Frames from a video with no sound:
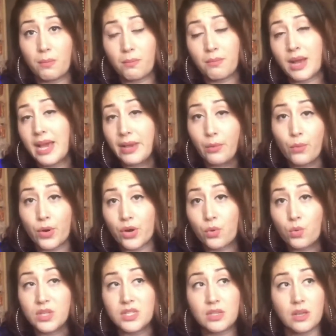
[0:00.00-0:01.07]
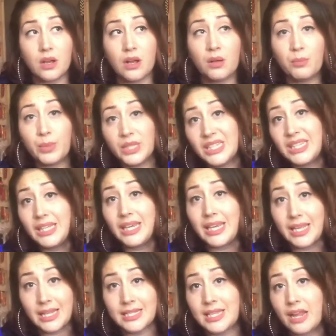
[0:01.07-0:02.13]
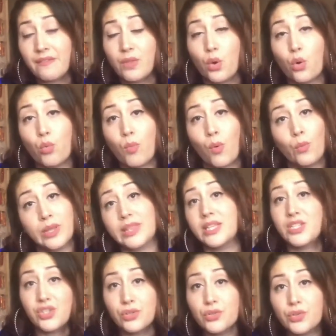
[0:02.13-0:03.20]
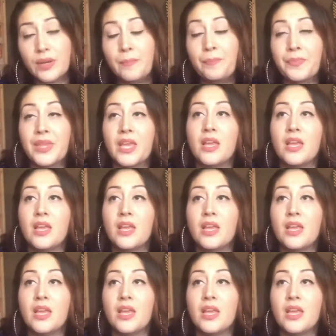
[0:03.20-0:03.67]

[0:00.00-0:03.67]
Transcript: My work was completely inside of the home with the children.